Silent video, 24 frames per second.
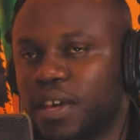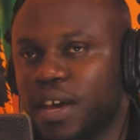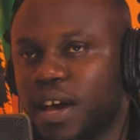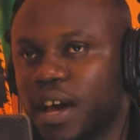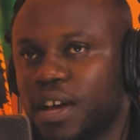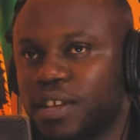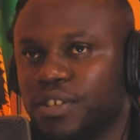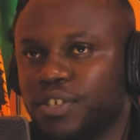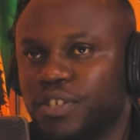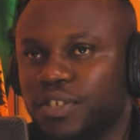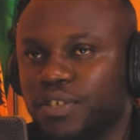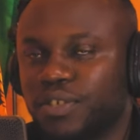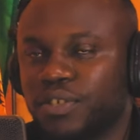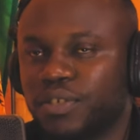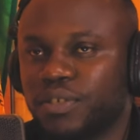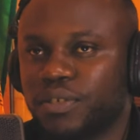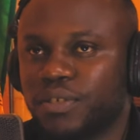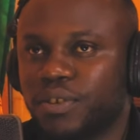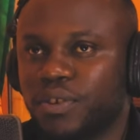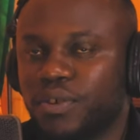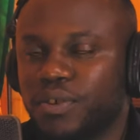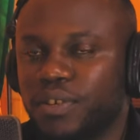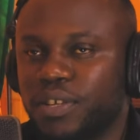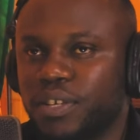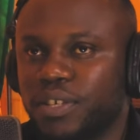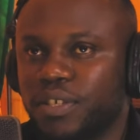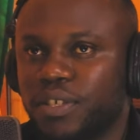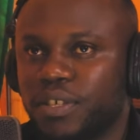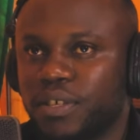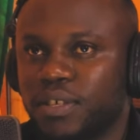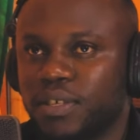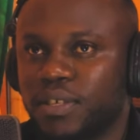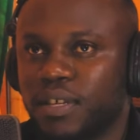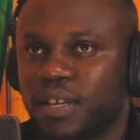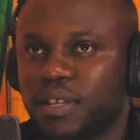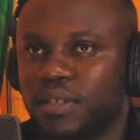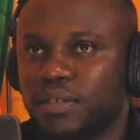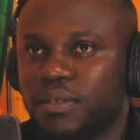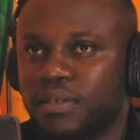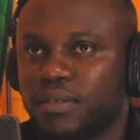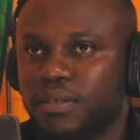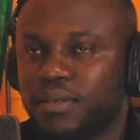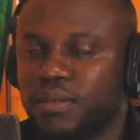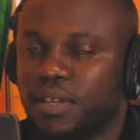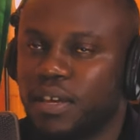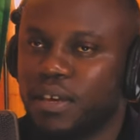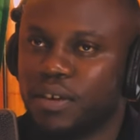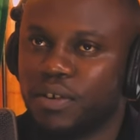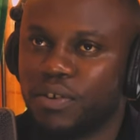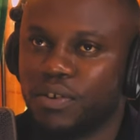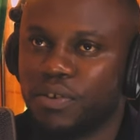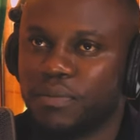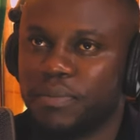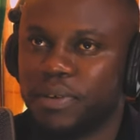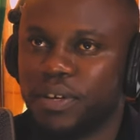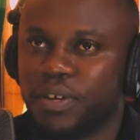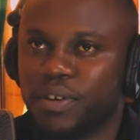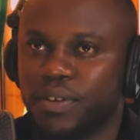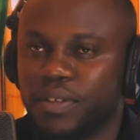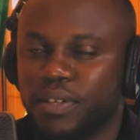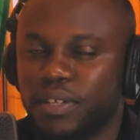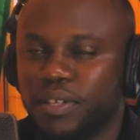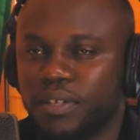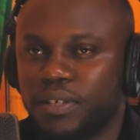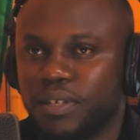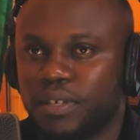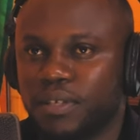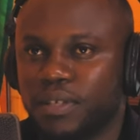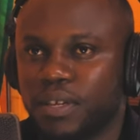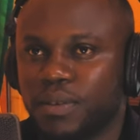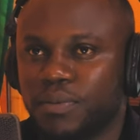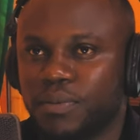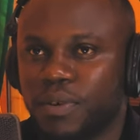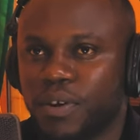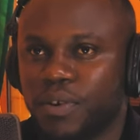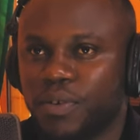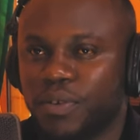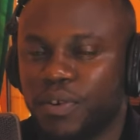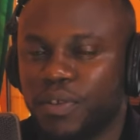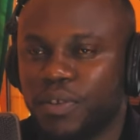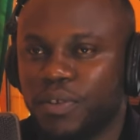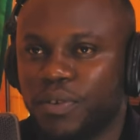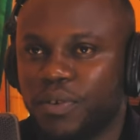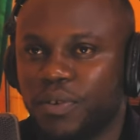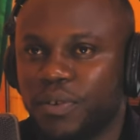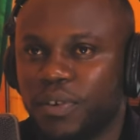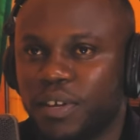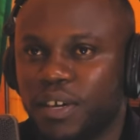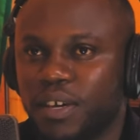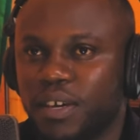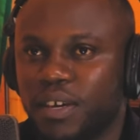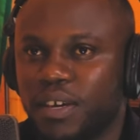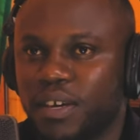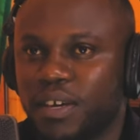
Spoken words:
of the harsh conditions the economic conditions that we're going through,